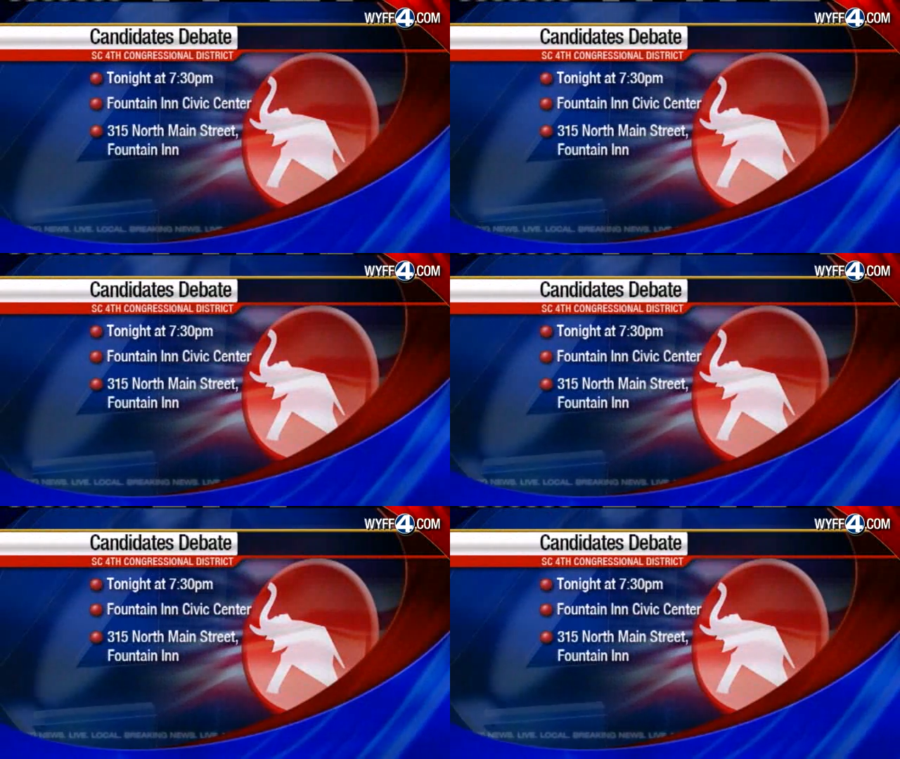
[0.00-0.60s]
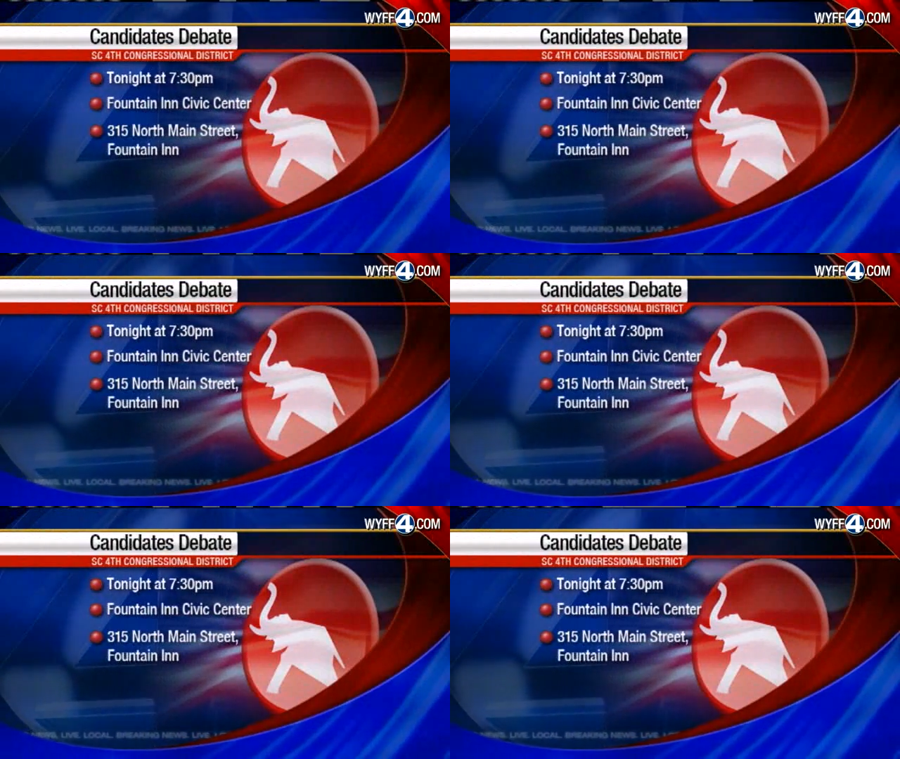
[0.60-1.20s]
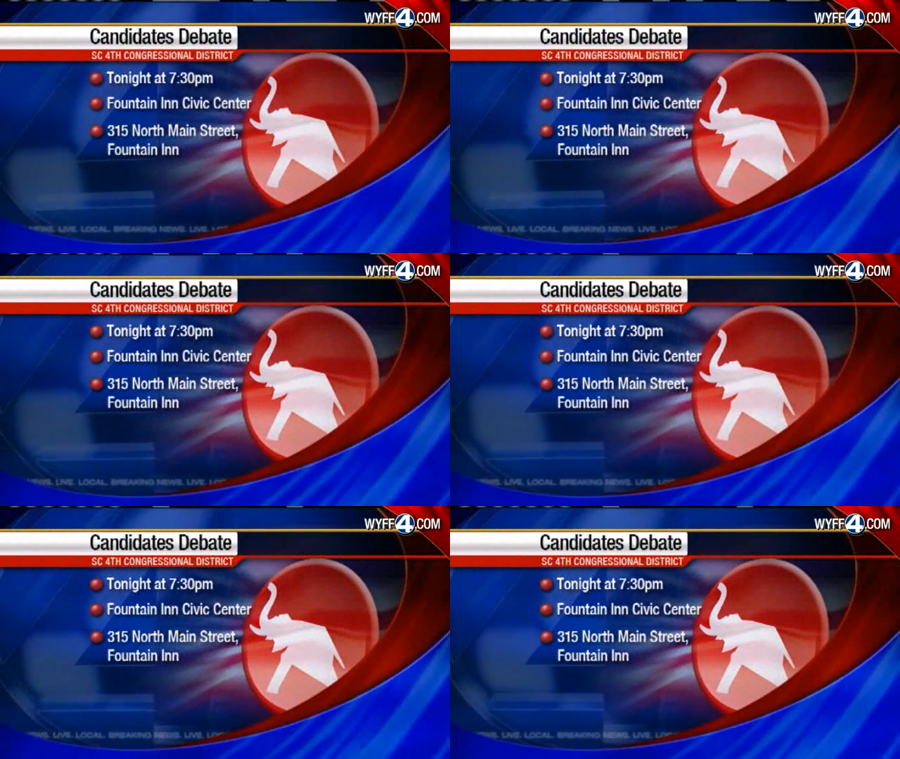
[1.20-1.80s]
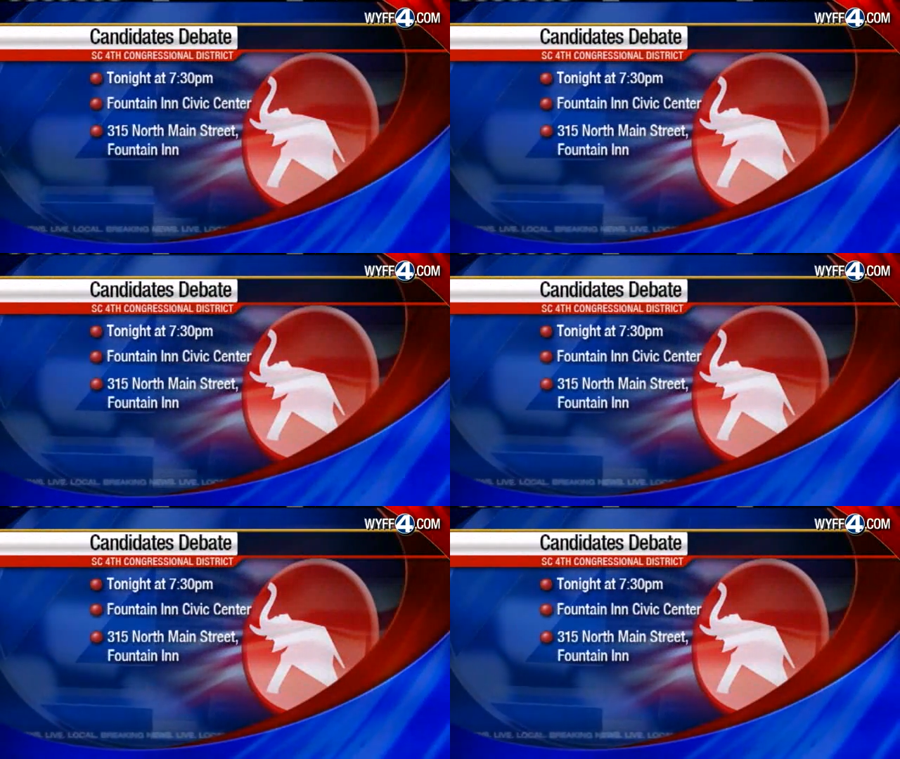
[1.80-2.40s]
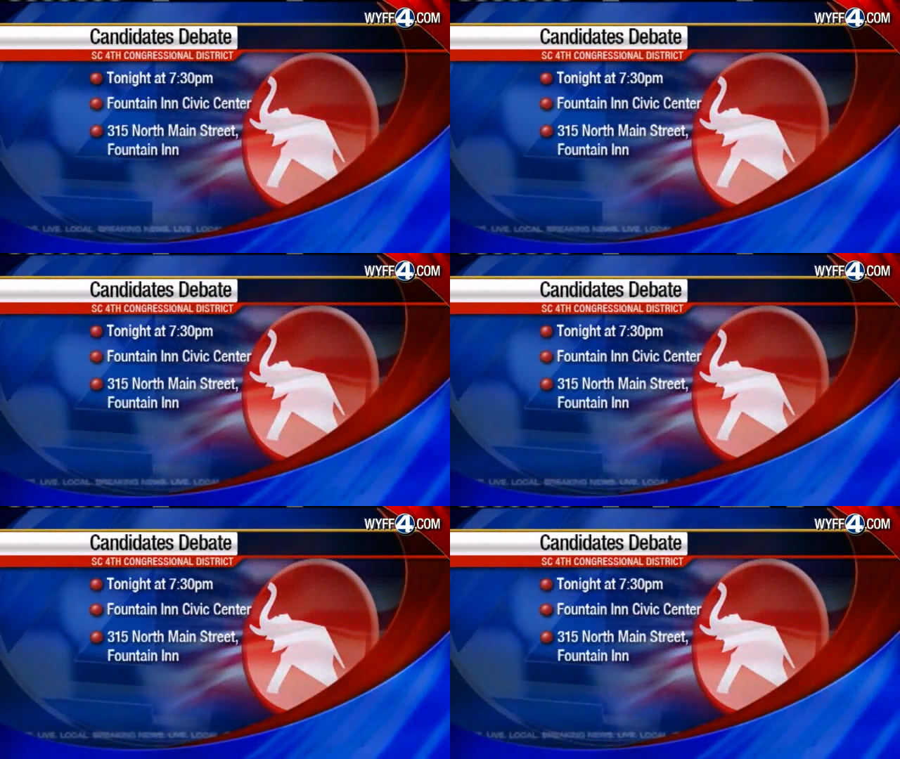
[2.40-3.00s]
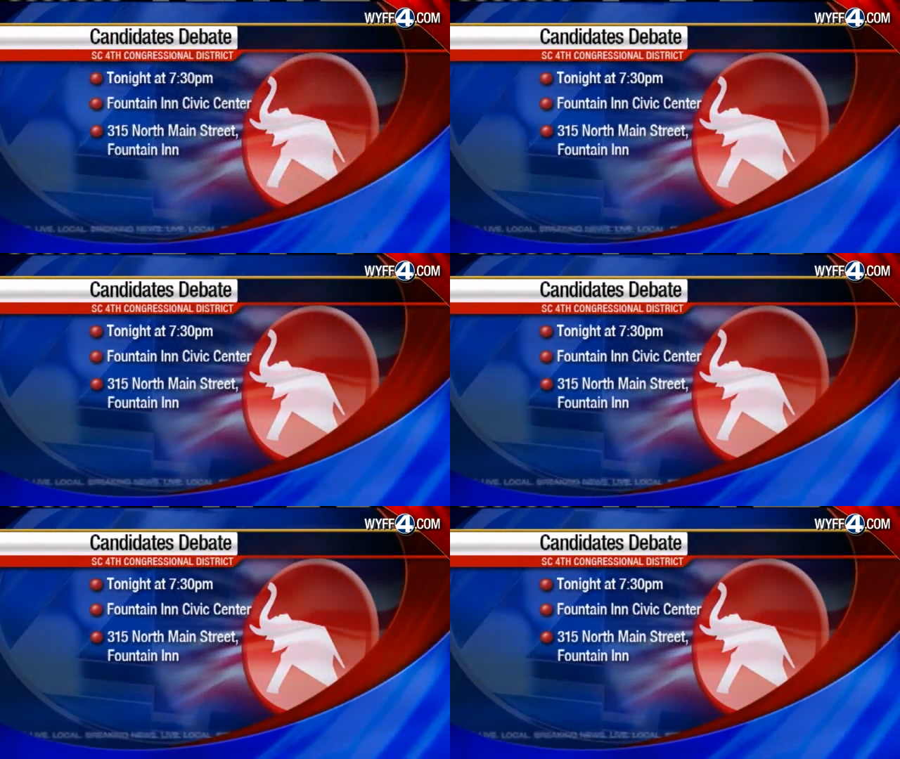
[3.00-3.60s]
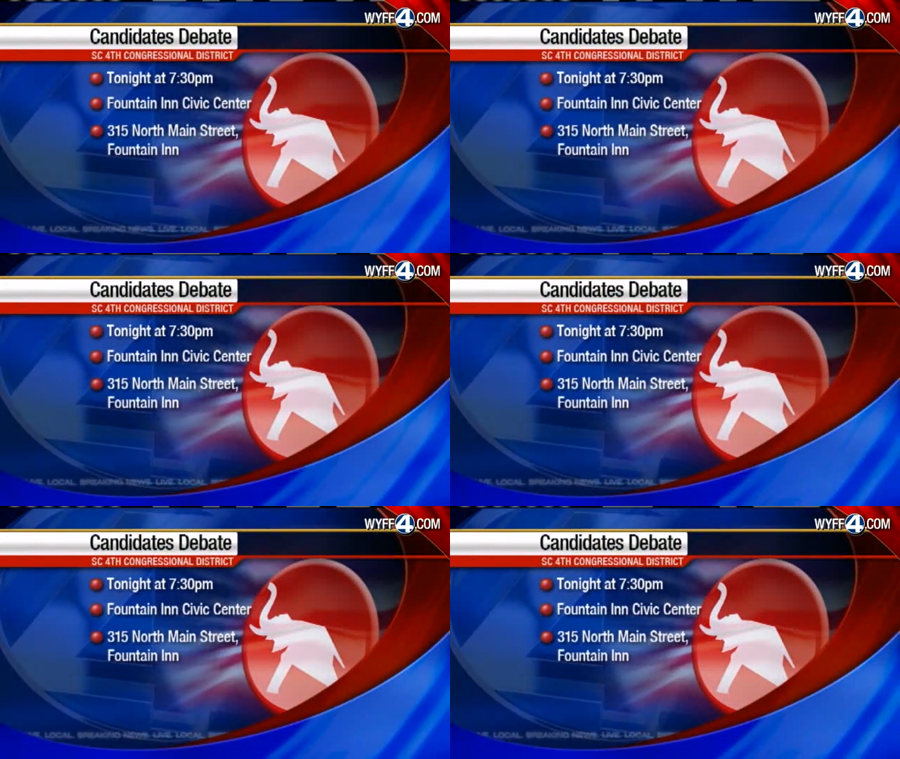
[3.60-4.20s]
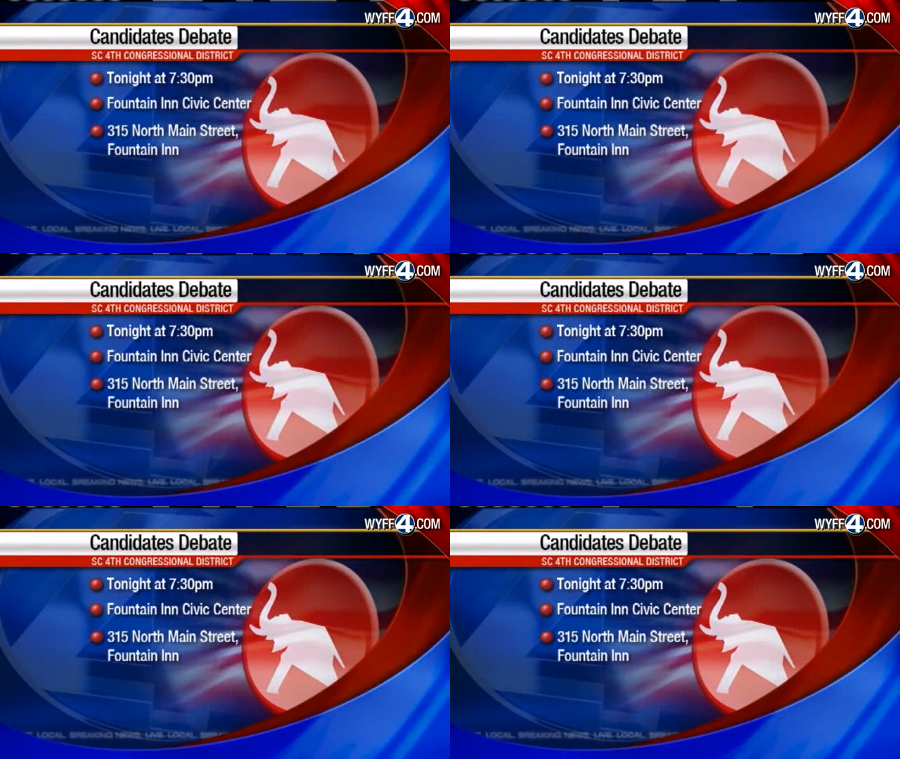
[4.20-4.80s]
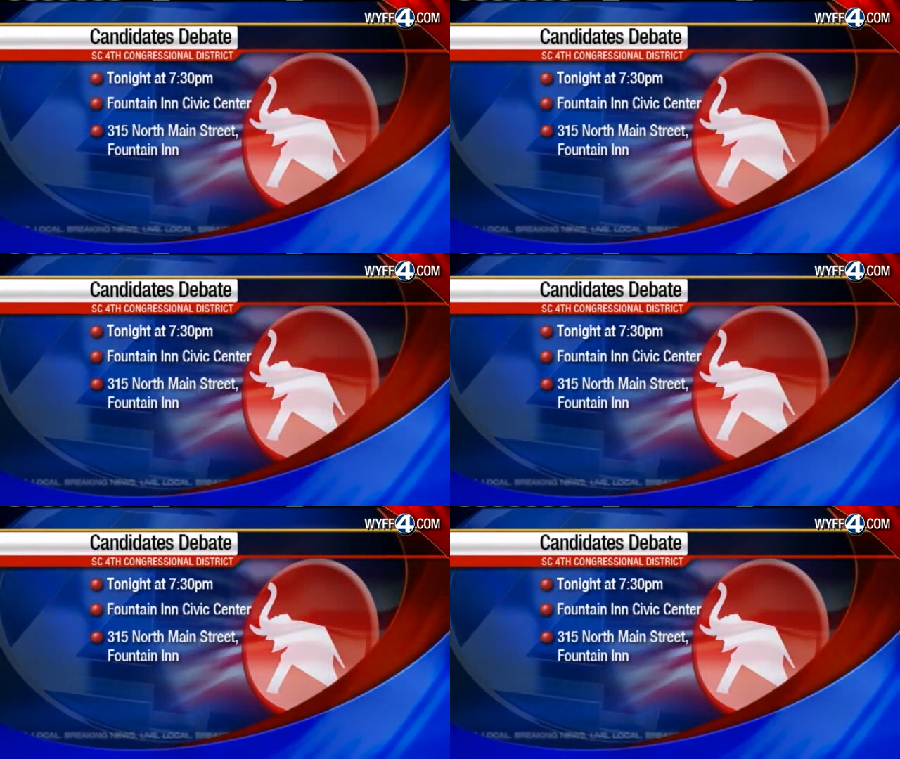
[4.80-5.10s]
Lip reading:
(no speaker visible)